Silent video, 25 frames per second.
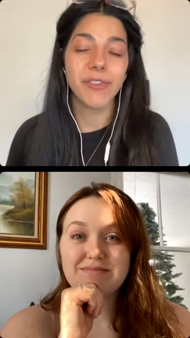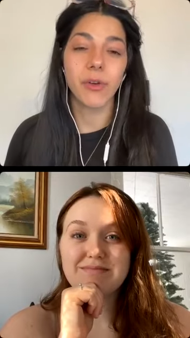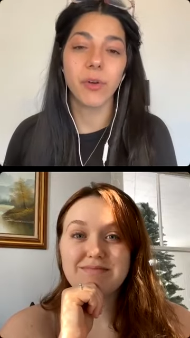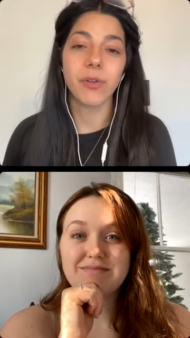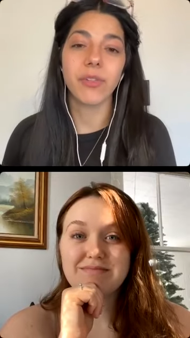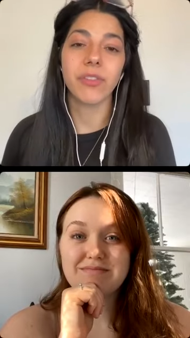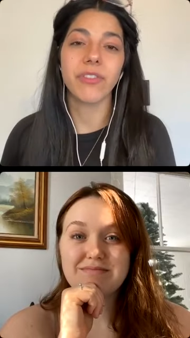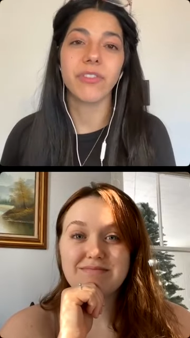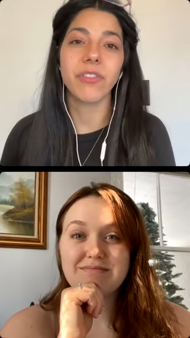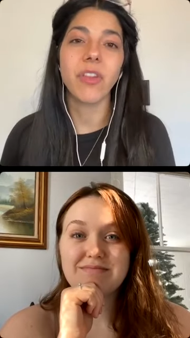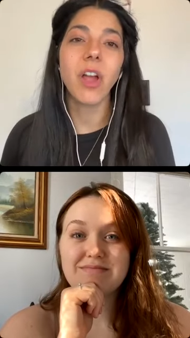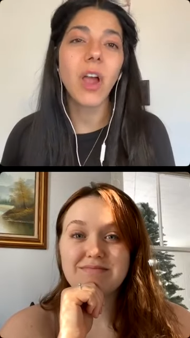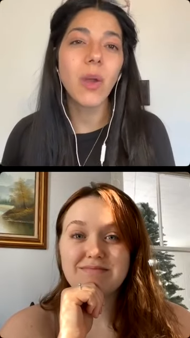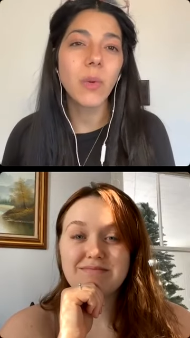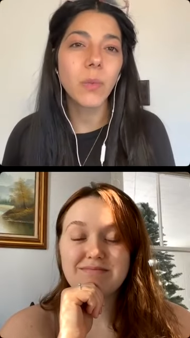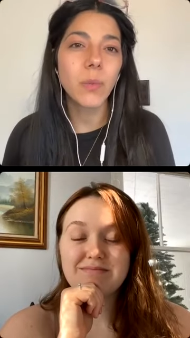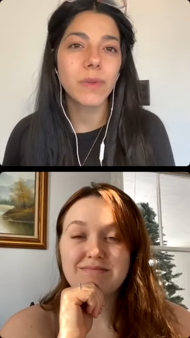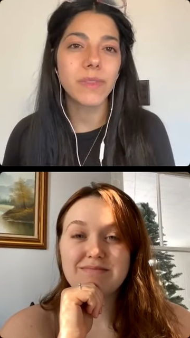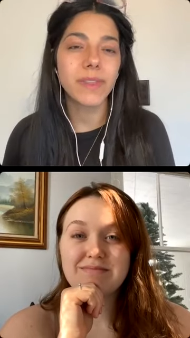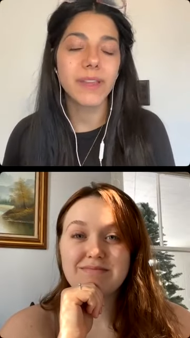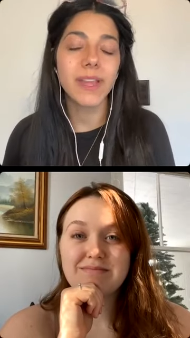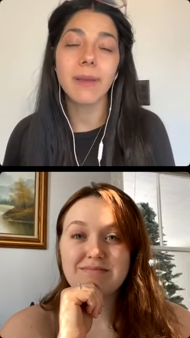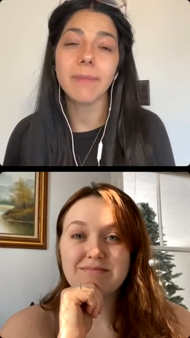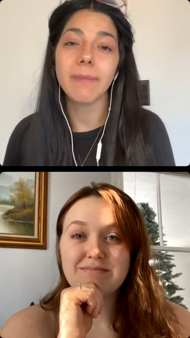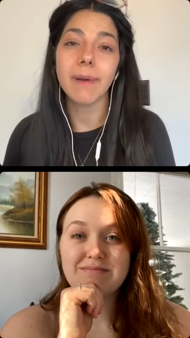Speaker 1: So it's not
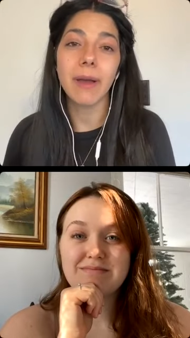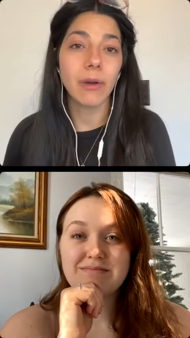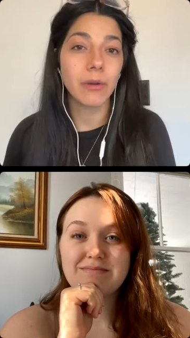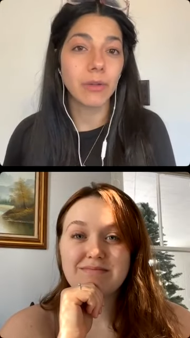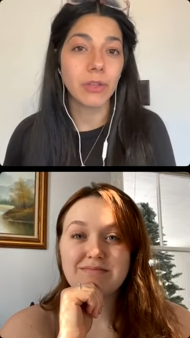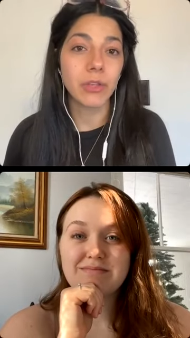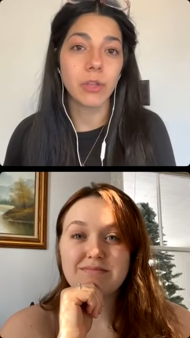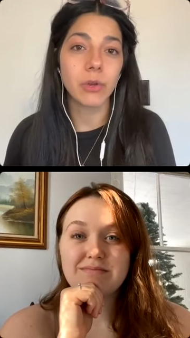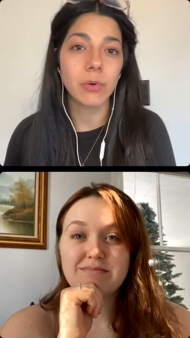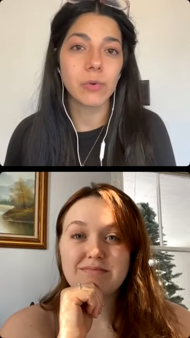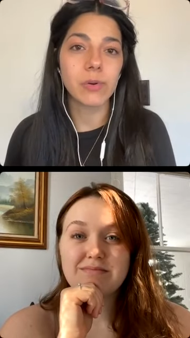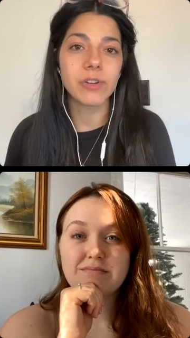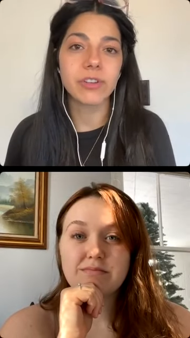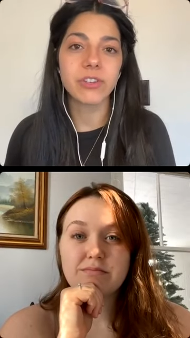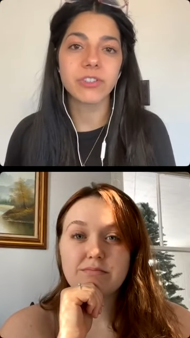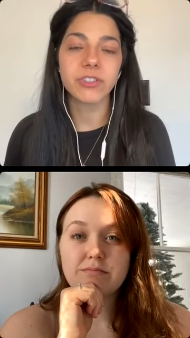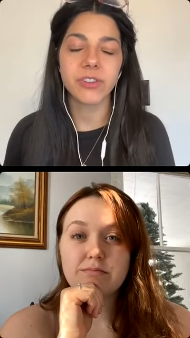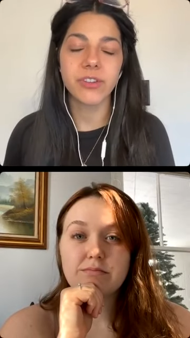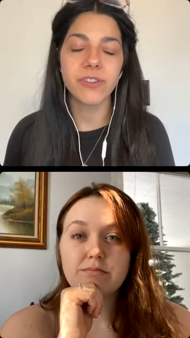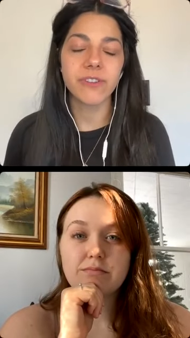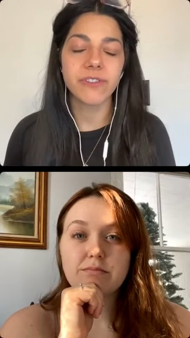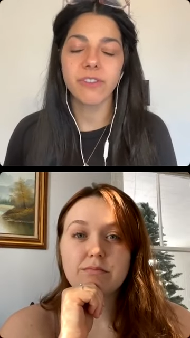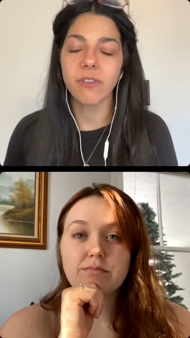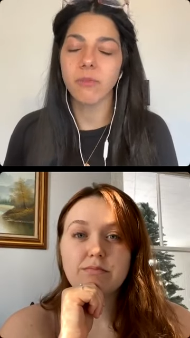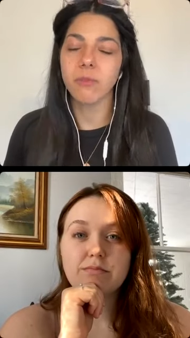really about you, it's
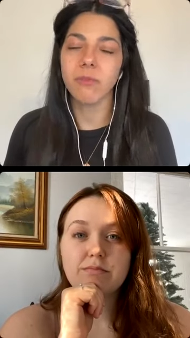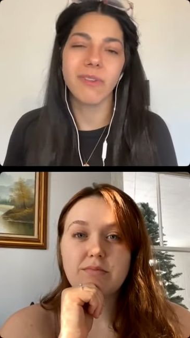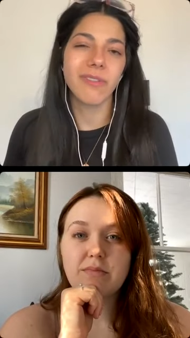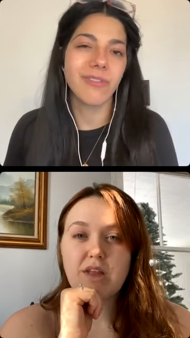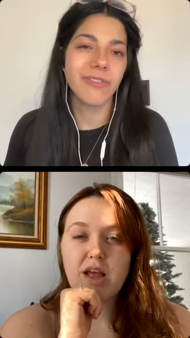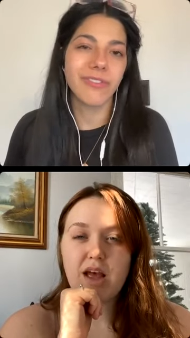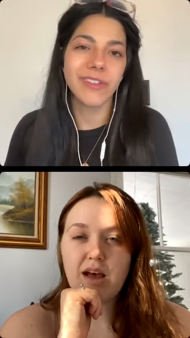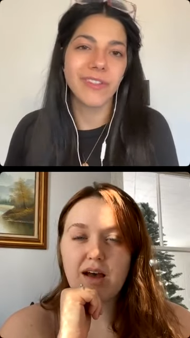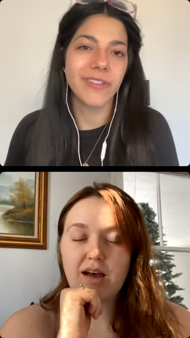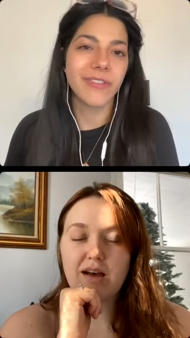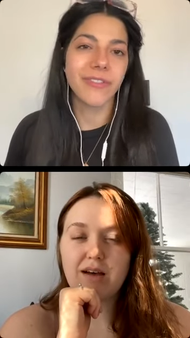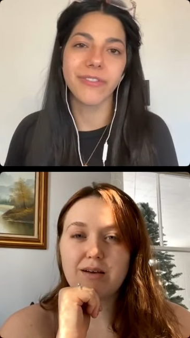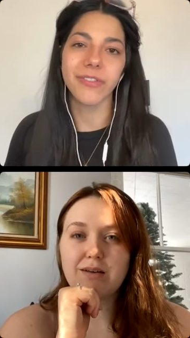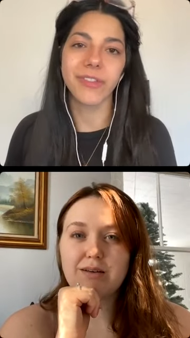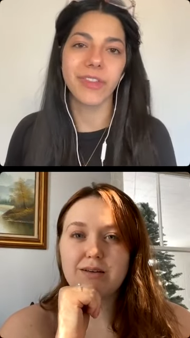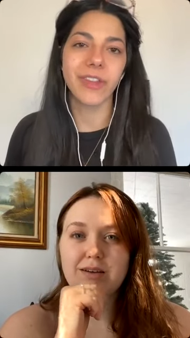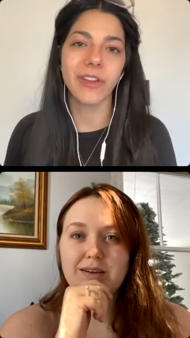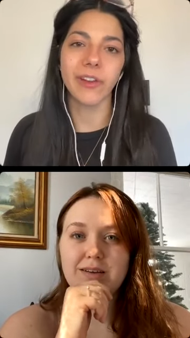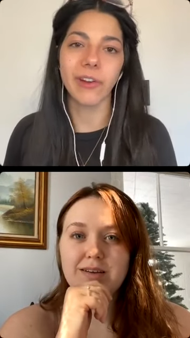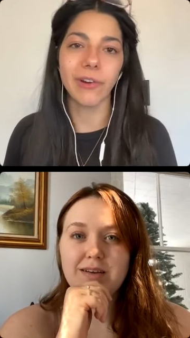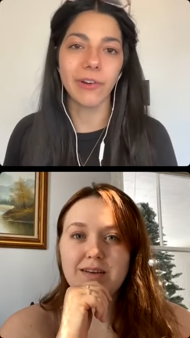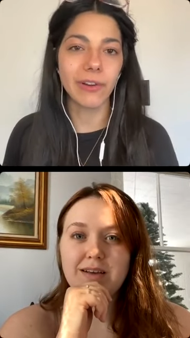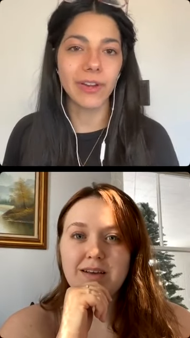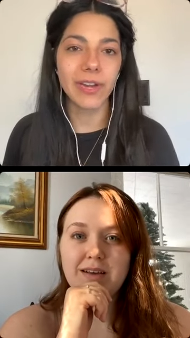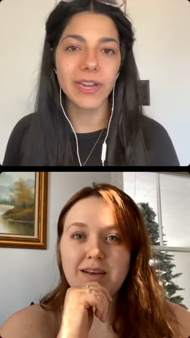just someone's
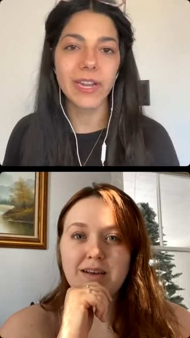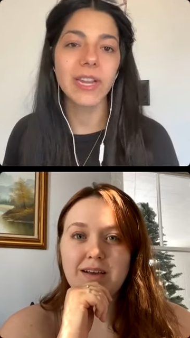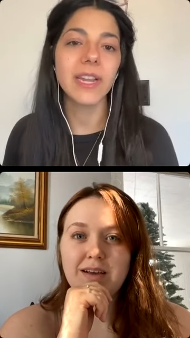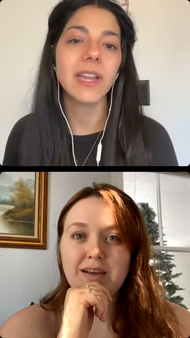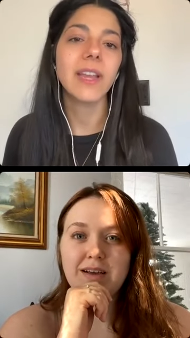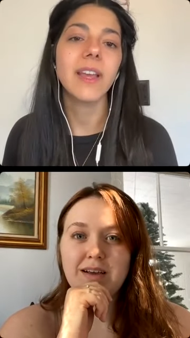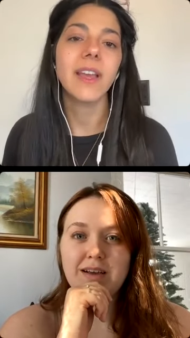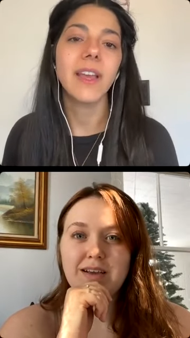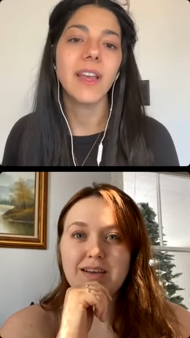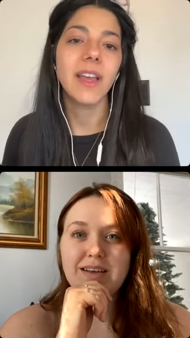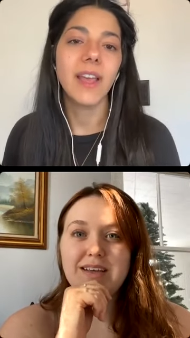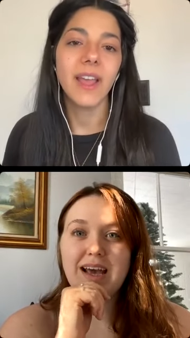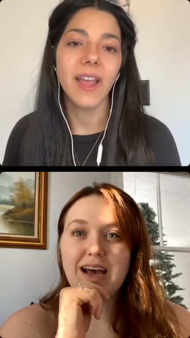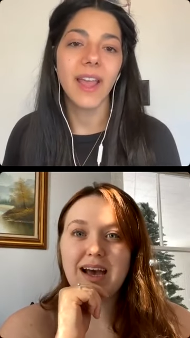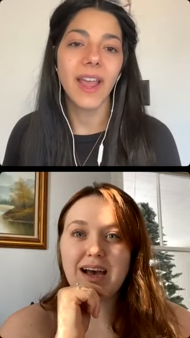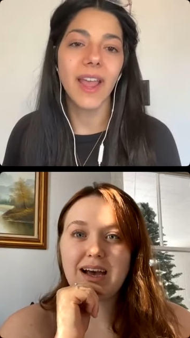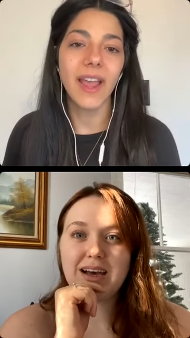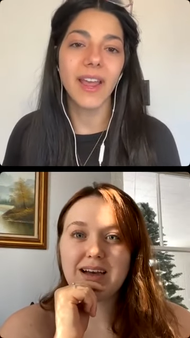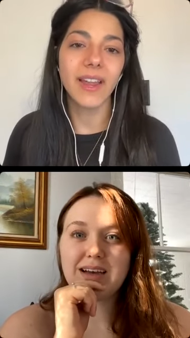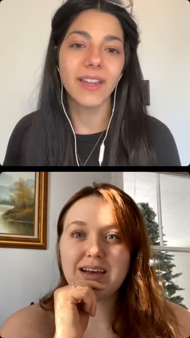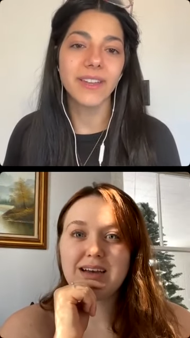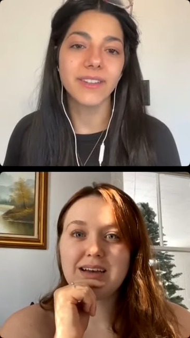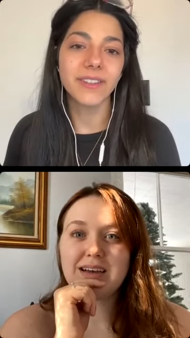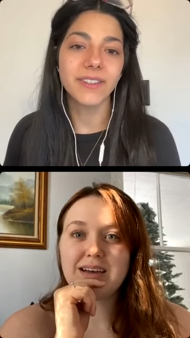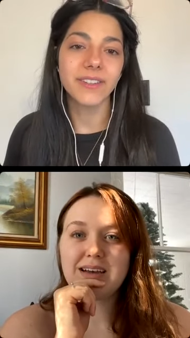insecurity. Yeah.
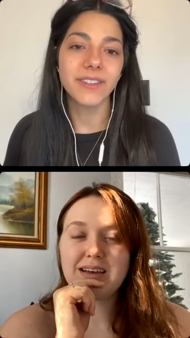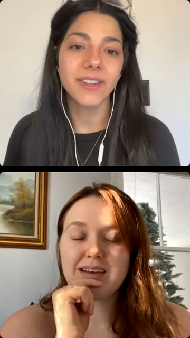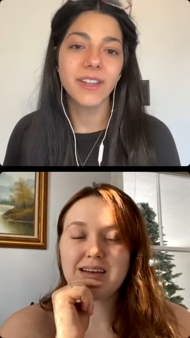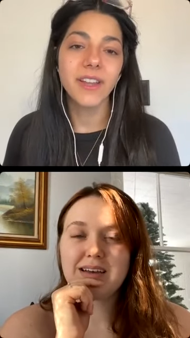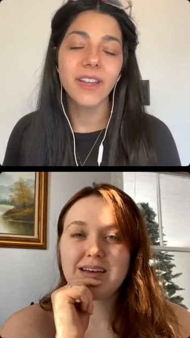And